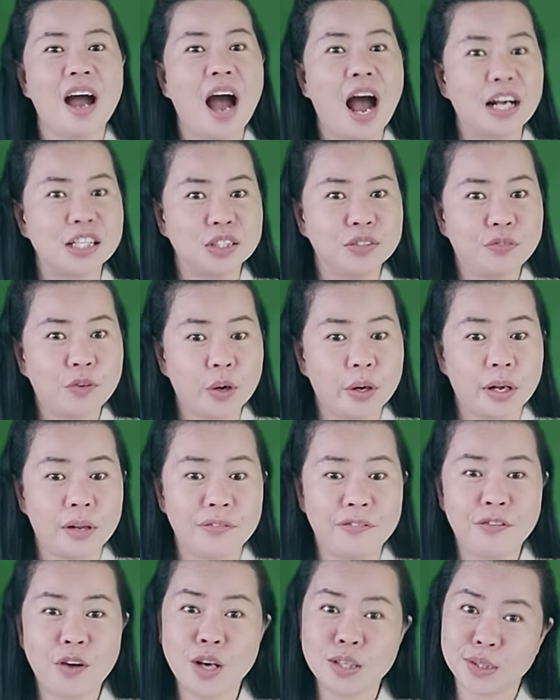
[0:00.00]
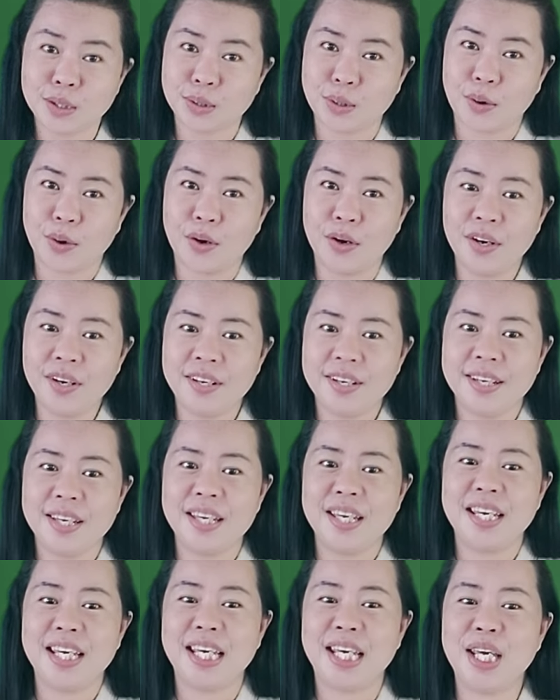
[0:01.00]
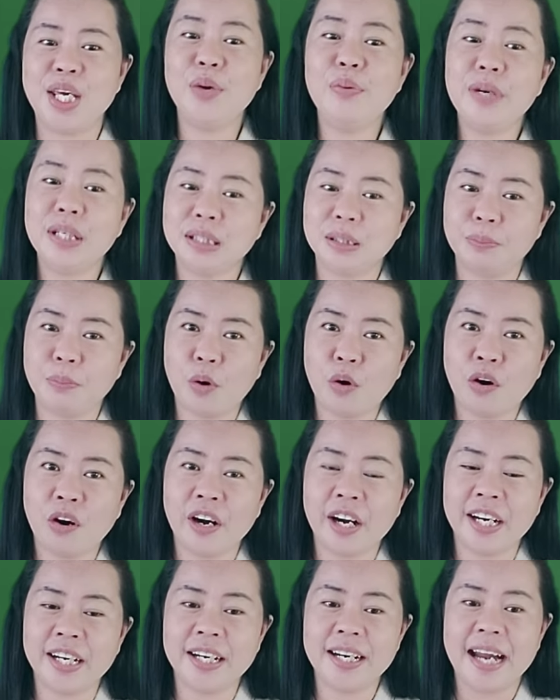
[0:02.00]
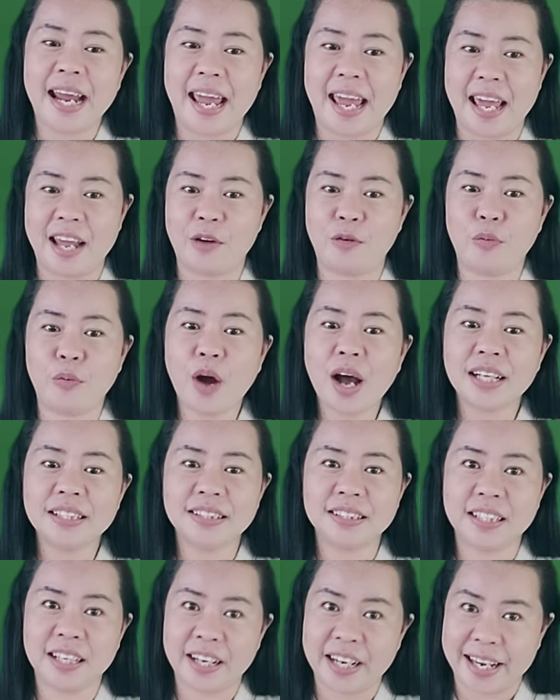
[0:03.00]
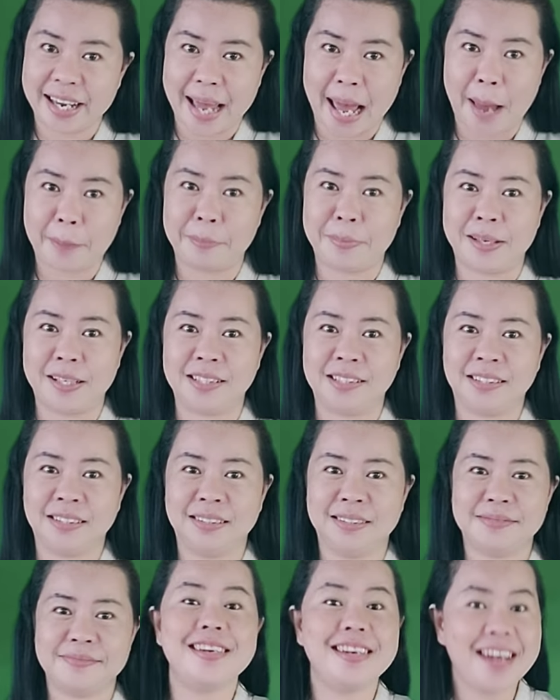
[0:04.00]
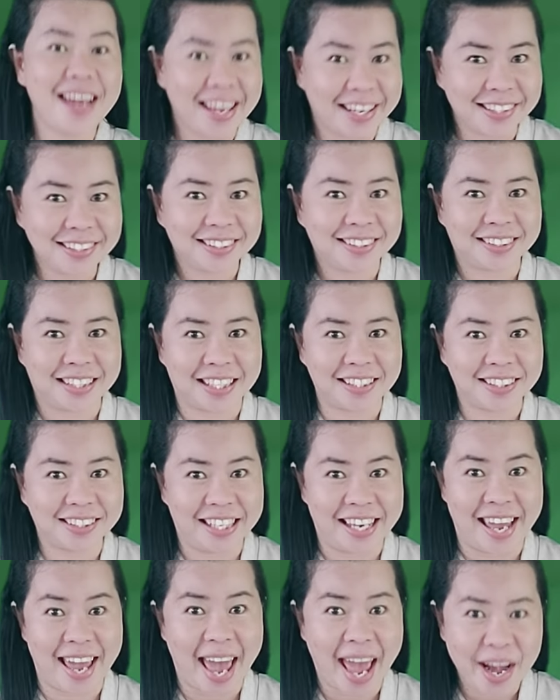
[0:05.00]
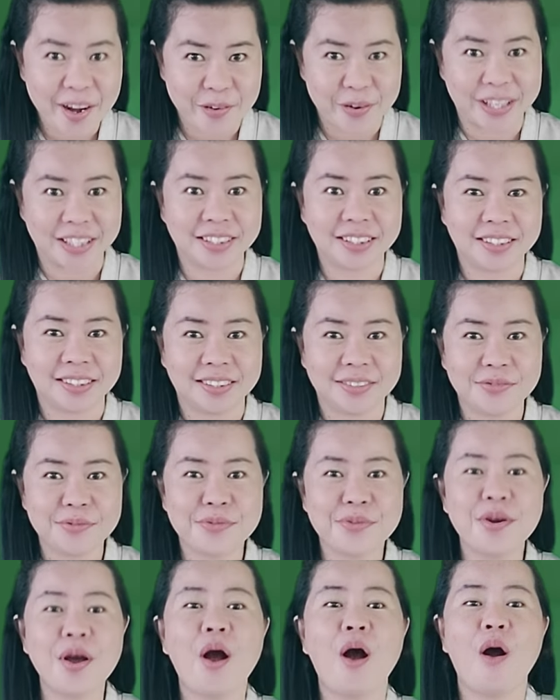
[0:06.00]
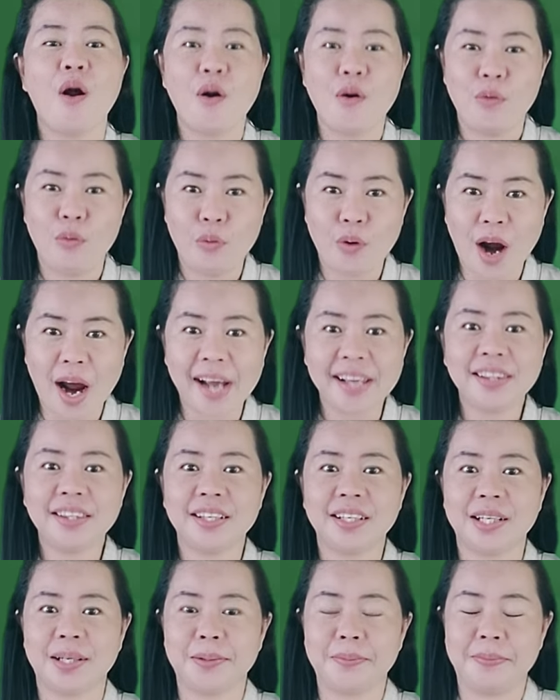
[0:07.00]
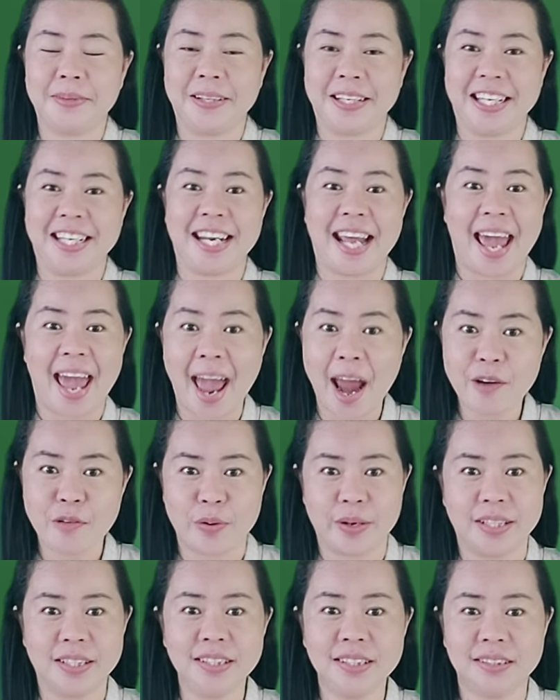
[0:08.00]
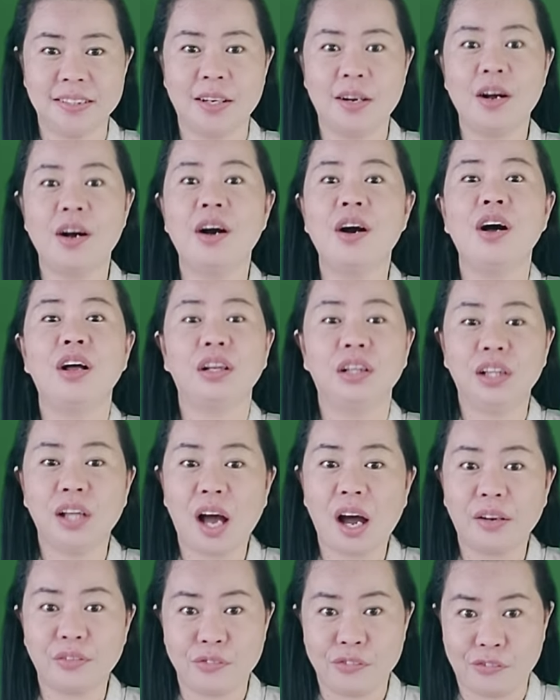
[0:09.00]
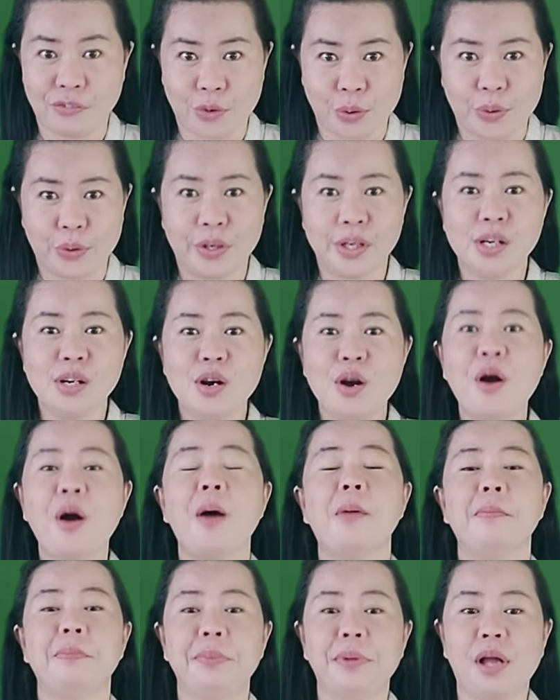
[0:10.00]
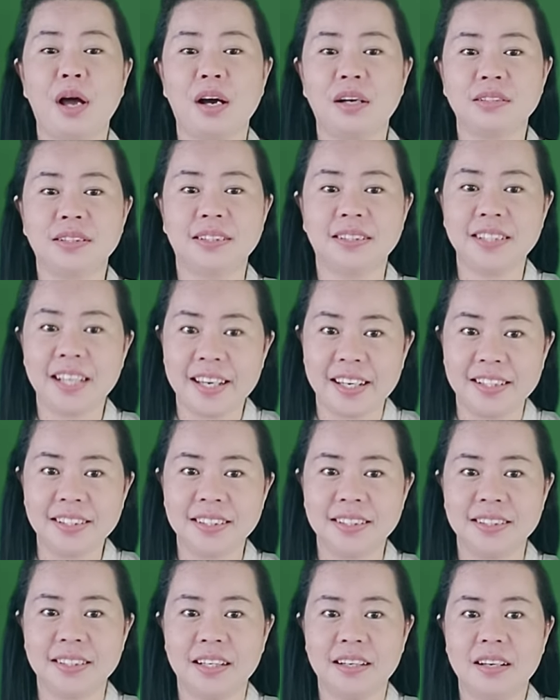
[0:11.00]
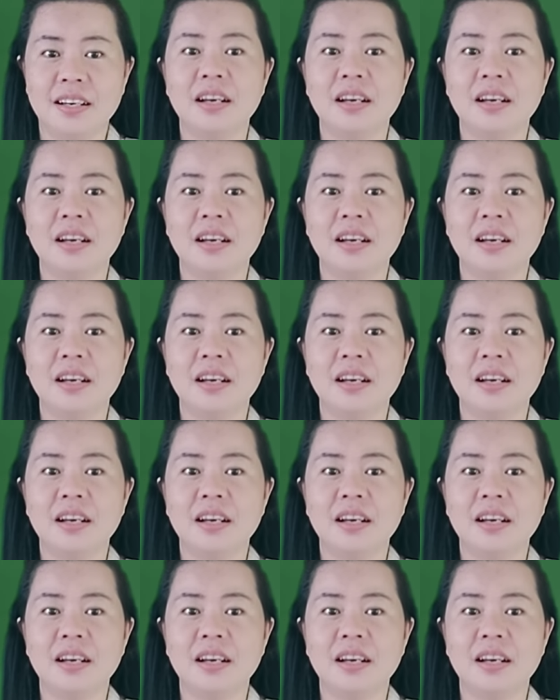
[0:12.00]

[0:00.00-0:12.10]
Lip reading: As for Alfonso, he was born in Ross City, Capiz. Next is the address. Write the complete address, Lot 4, Block 6,